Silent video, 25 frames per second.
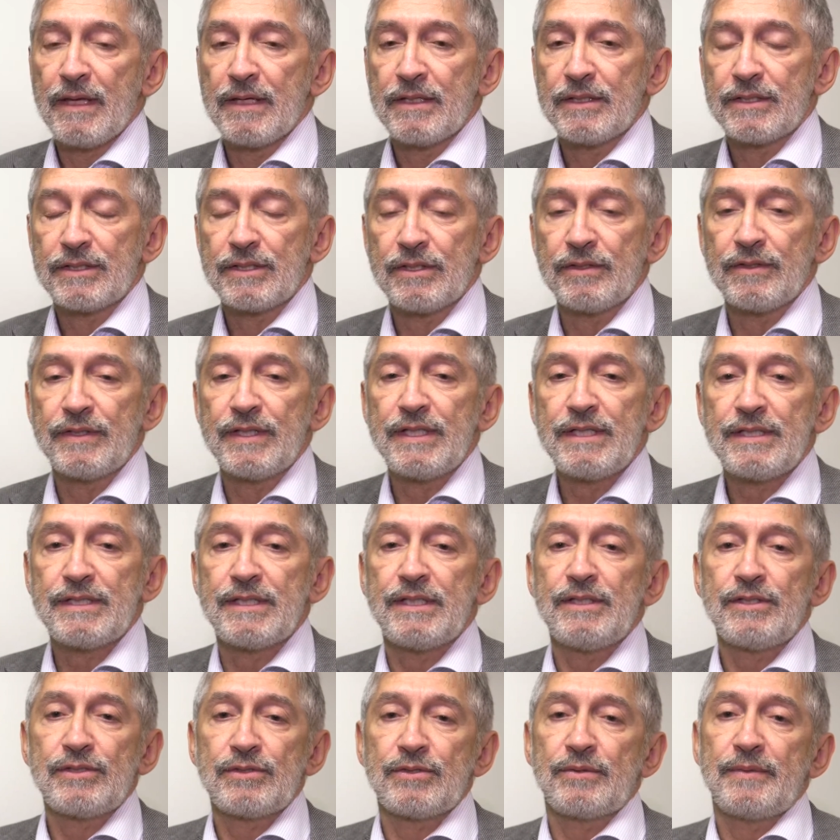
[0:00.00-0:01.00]
So this
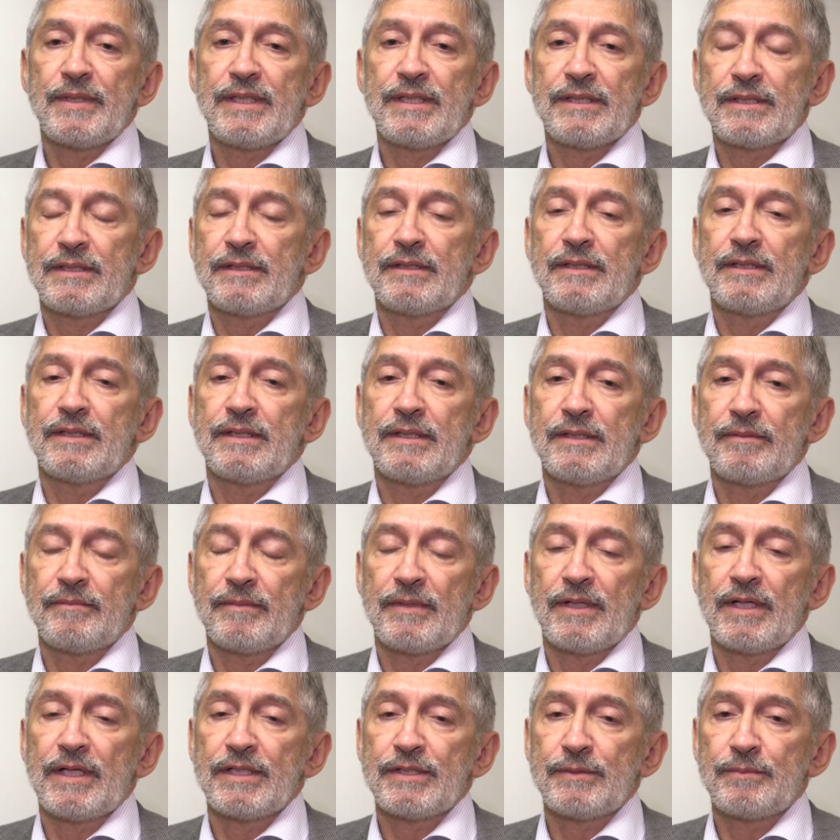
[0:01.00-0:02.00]
instrument
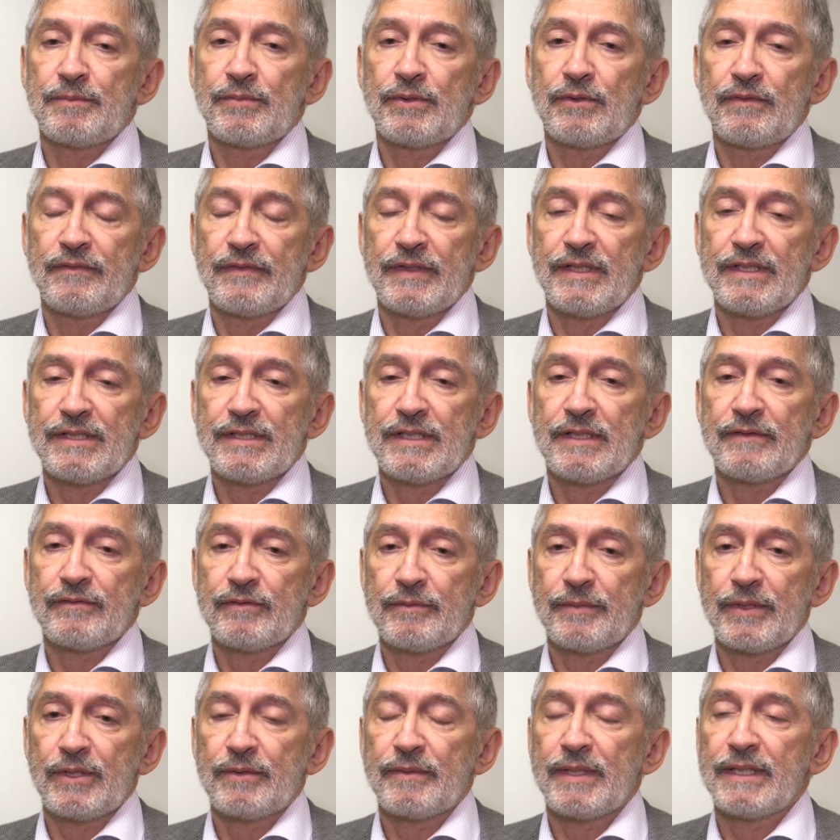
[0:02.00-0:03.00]
has proven itself
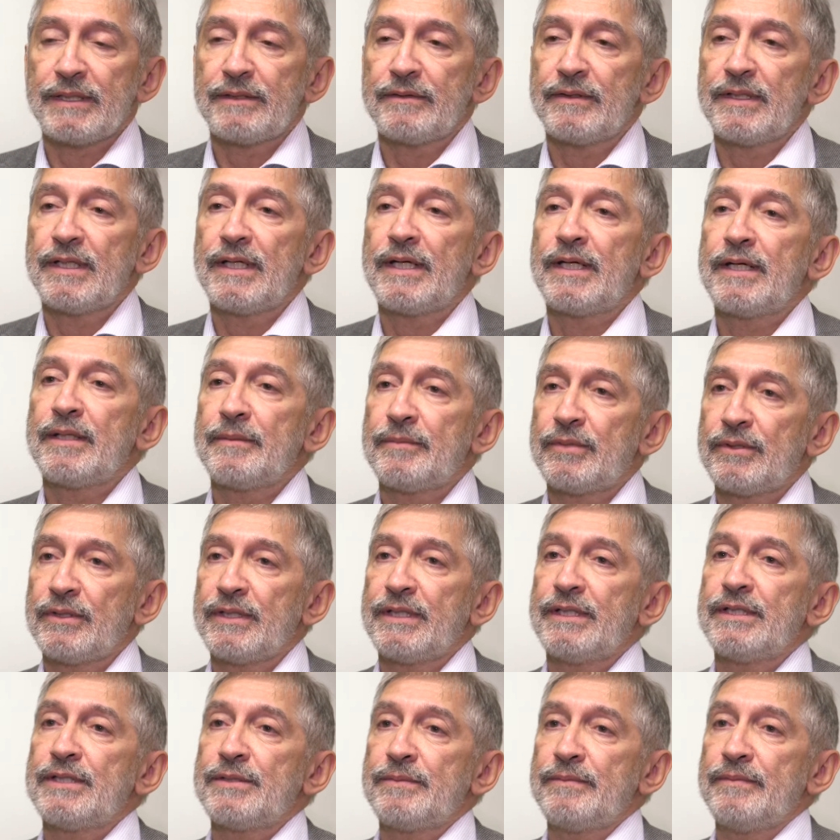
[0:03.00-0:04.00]
to be quite reliable
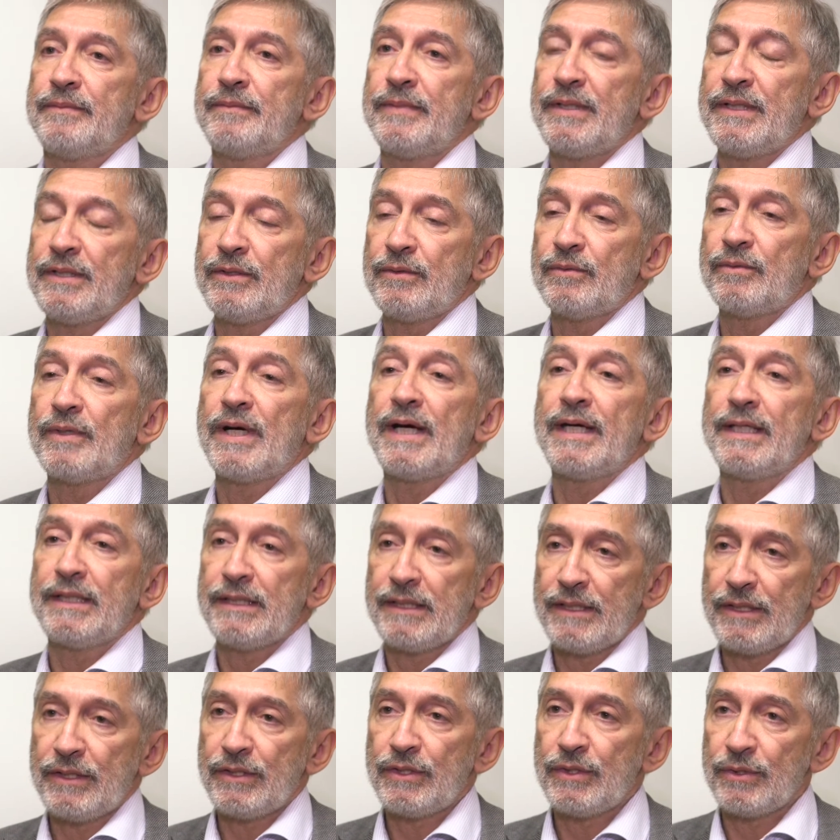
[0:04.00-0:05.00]
and it's been
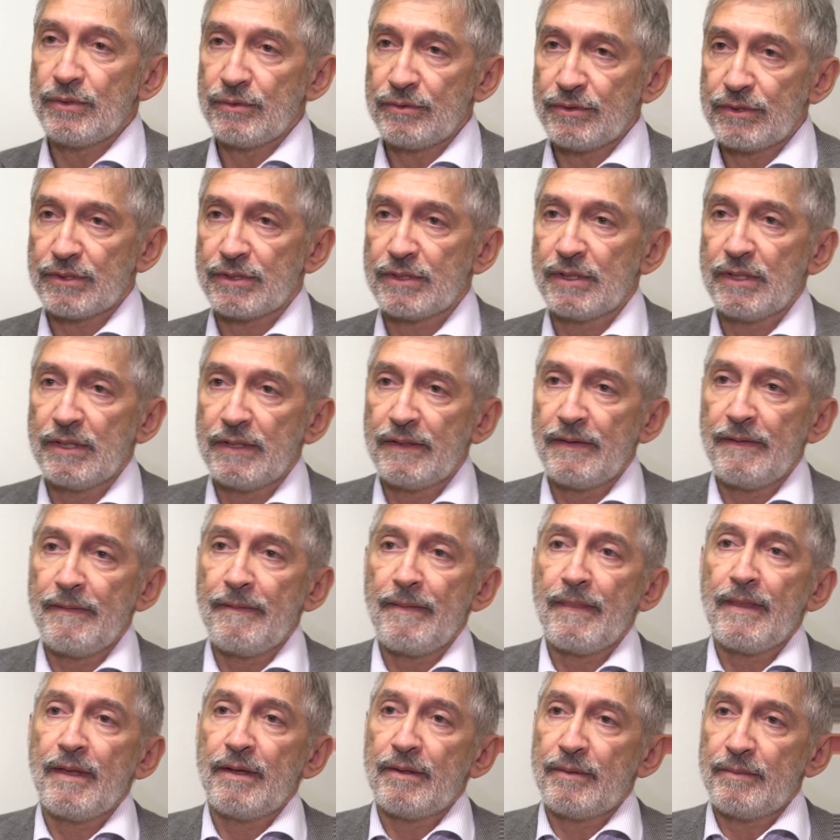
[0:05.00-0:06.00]
widely used.
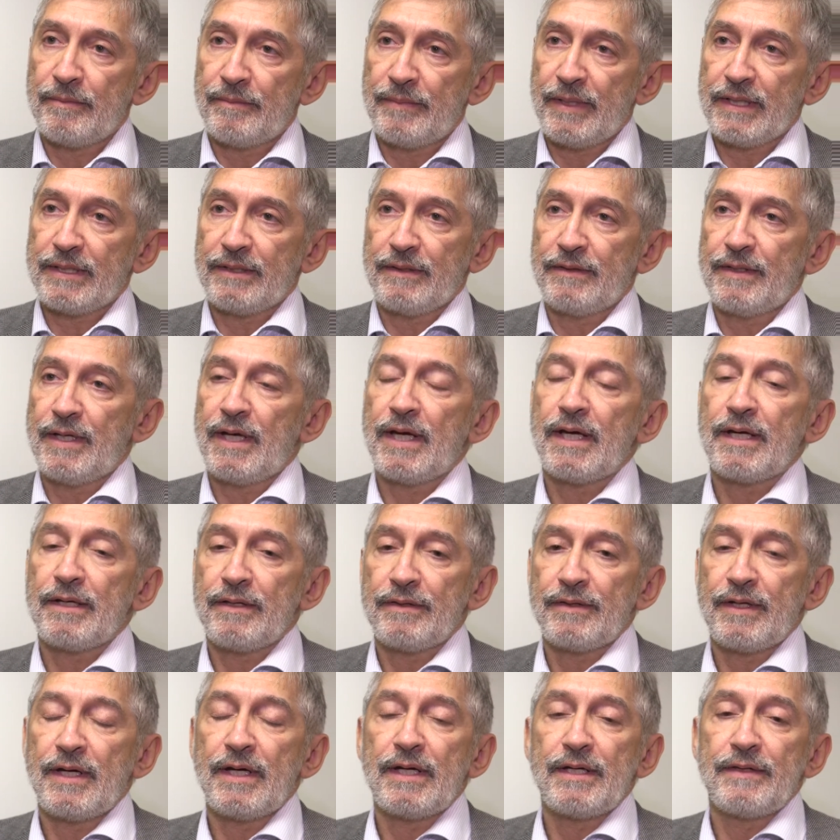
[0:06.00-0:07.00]
But there
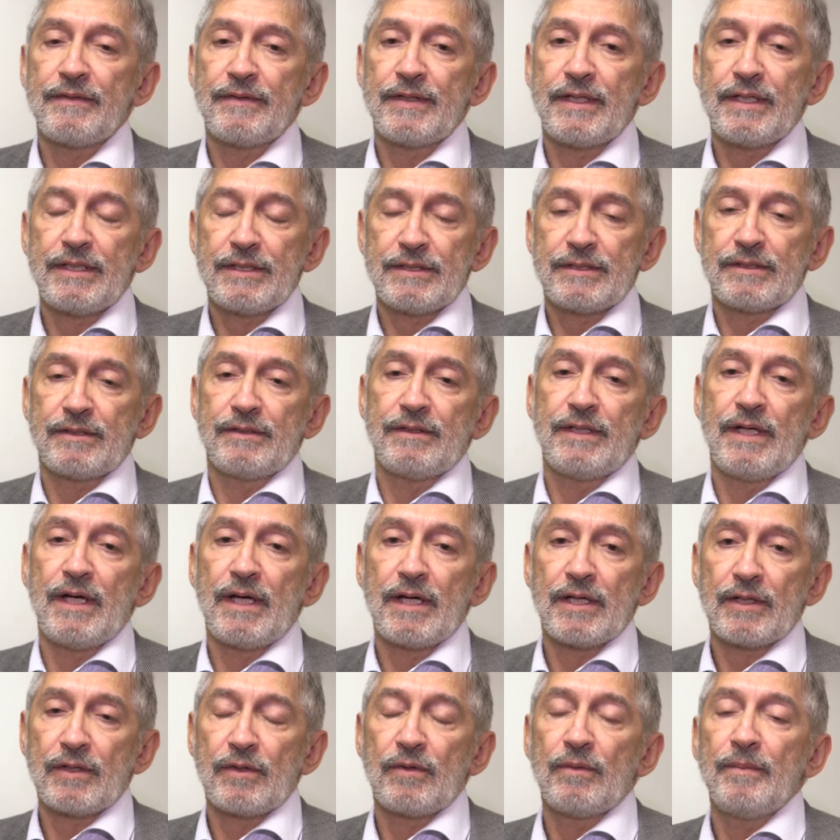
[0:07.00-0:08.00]

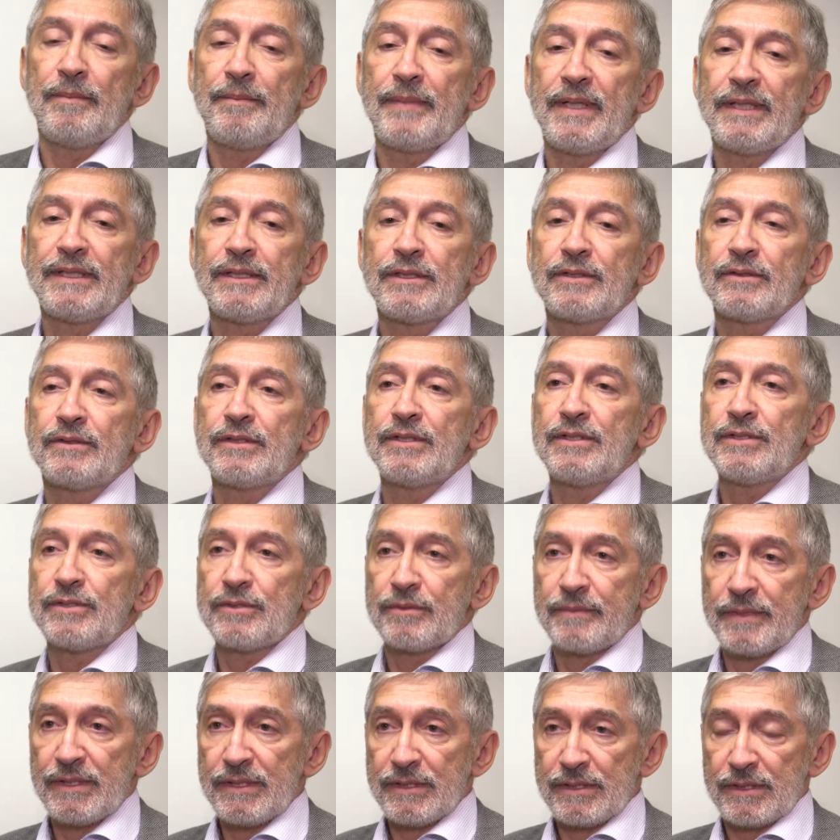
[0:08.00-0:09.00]
are competitor
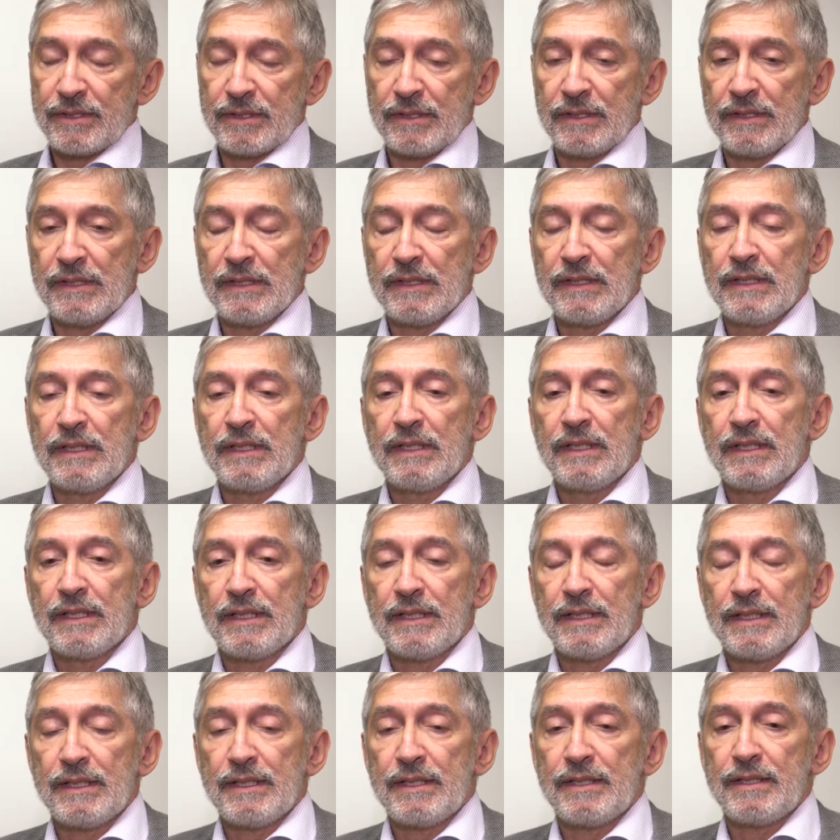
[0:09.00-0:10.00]
instruments
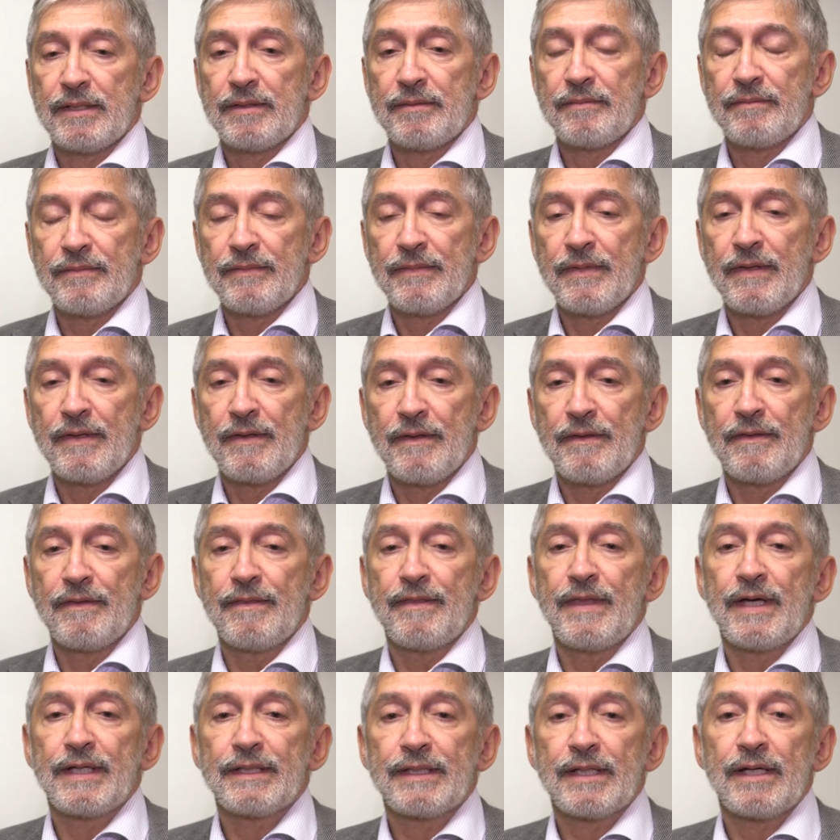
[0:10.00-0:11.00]

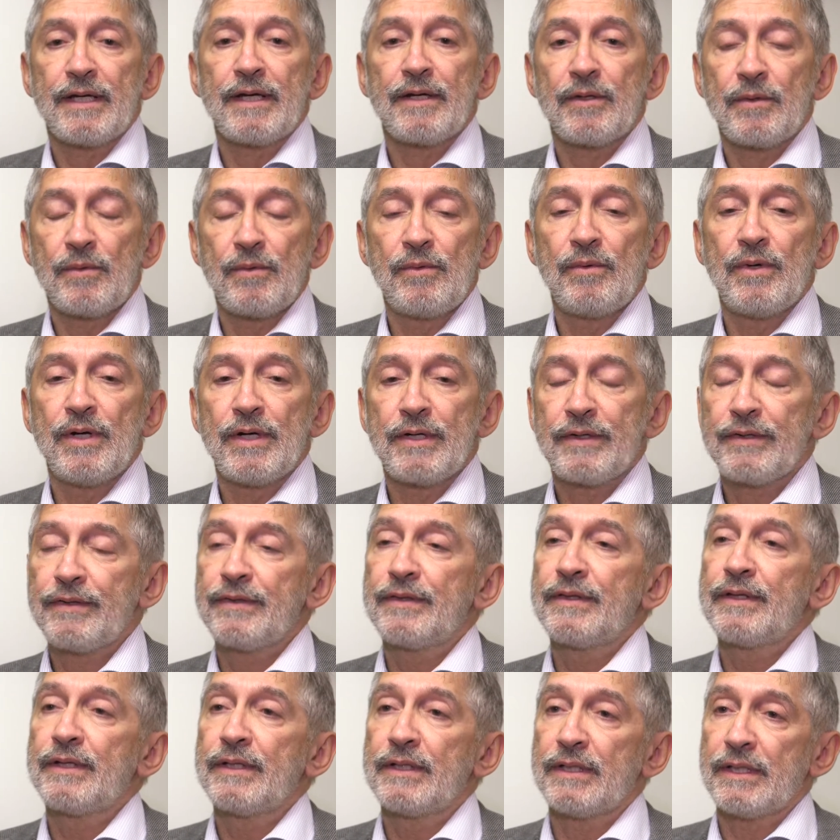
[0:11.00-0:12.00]
that are
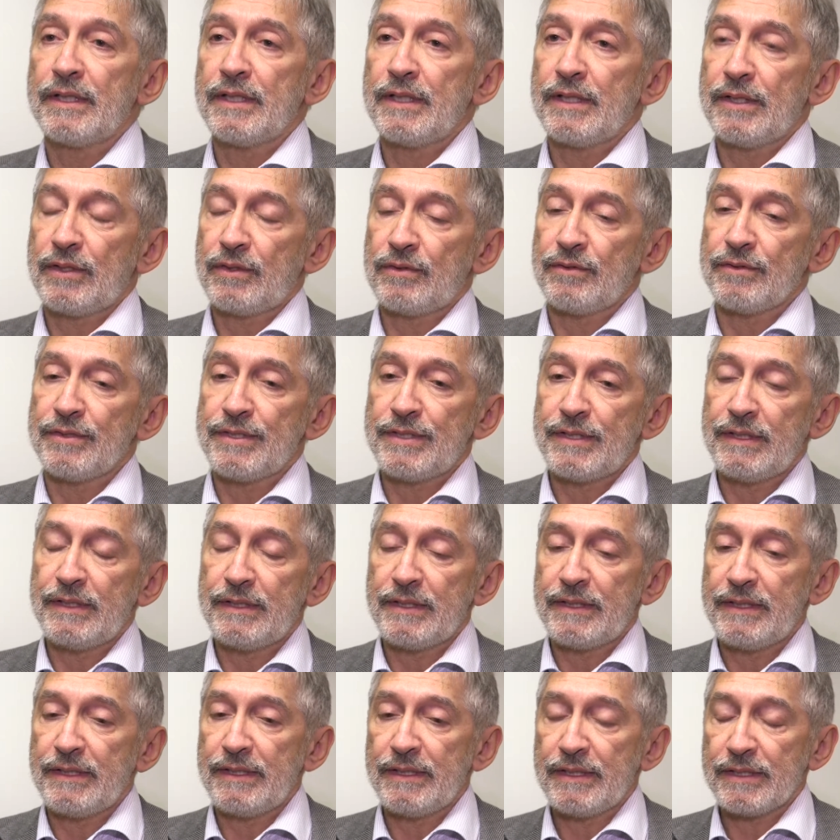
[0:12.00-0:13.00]
worth
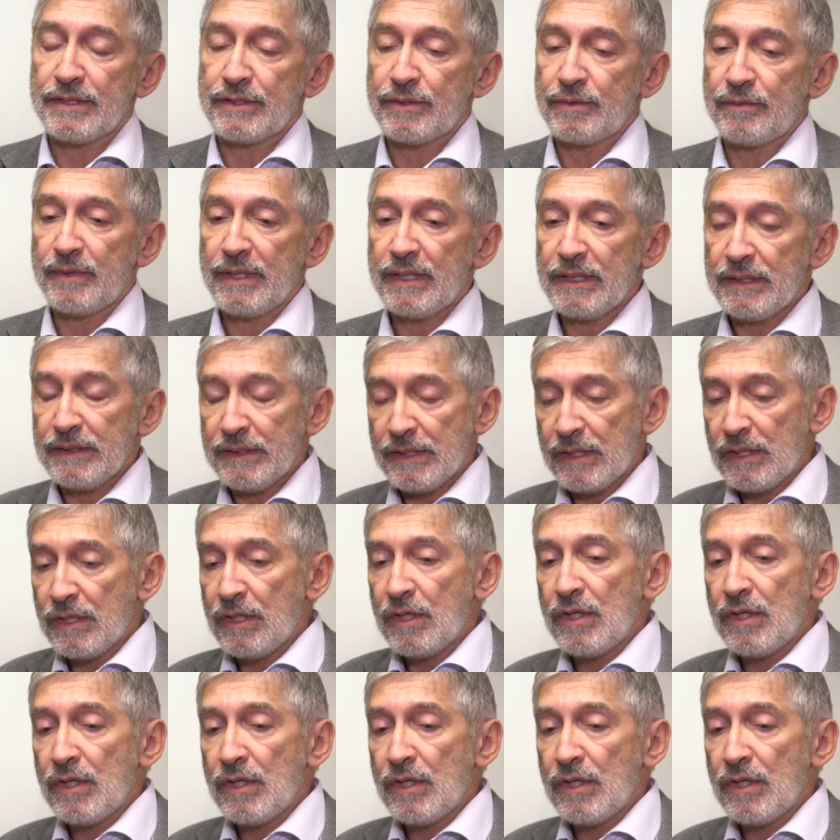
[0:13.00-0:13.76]
considering as well.